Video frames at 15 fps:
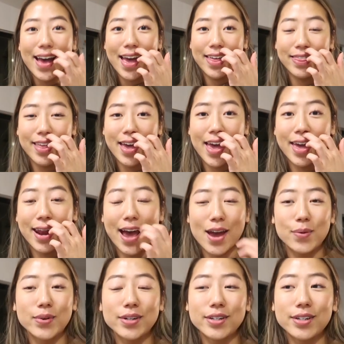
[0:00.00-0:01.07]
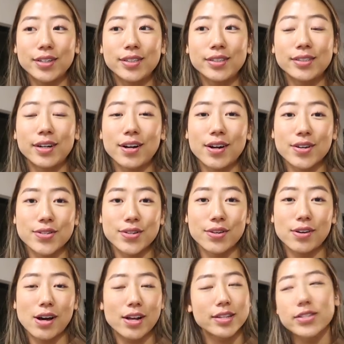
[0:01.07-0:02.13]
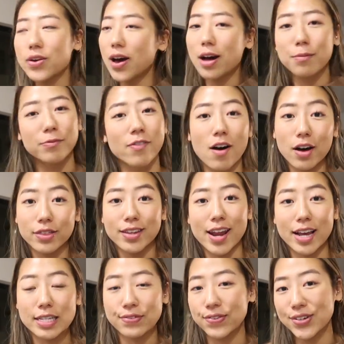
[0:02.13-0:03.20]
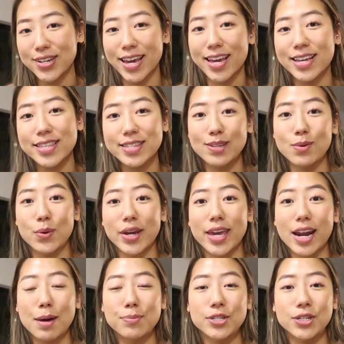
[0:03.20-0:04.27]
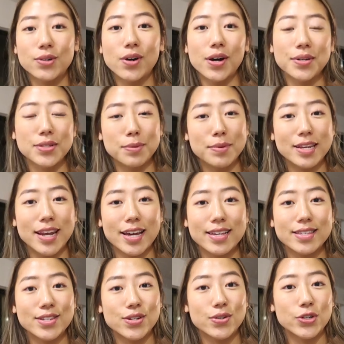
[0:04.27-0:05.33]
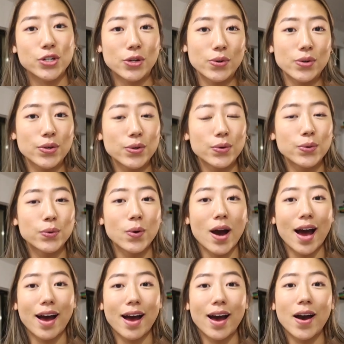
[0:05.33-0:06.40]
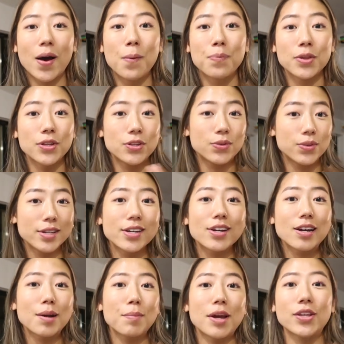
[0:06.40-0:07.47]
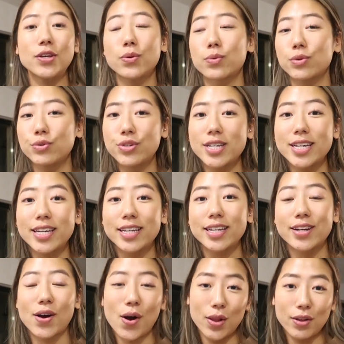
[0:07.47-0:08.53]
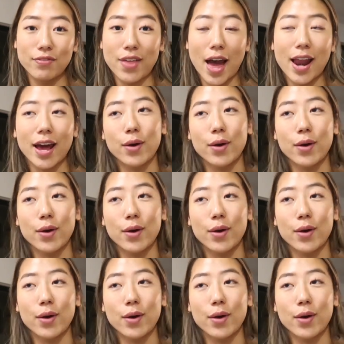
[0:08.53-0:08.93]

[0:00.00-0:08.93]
And then I will also, so I'll vlog the next few days, see what we get up to. Also be nice to show you the new year and my new routine and all of that.